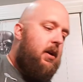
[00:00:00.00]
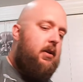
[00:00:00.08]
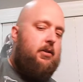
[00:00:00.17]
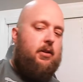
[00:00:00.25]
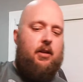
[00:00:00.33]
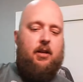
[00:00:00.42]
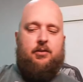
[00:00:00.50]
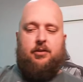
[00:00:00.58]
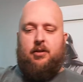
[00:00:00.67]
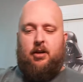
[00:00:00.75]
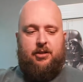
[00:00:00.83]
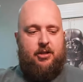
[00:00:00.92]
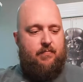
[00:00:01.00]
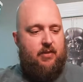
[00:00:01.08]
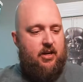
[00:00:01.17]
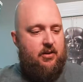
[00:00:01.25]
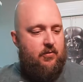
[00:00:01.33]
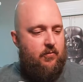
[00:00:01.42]
To the instruction
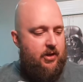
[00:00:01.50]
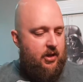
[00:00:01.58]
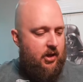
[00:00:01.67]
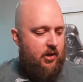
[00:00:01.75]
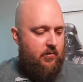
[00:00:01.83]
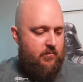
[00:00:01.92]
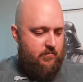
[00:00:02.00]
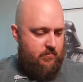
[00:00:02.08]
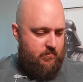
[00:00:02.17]
manual we go.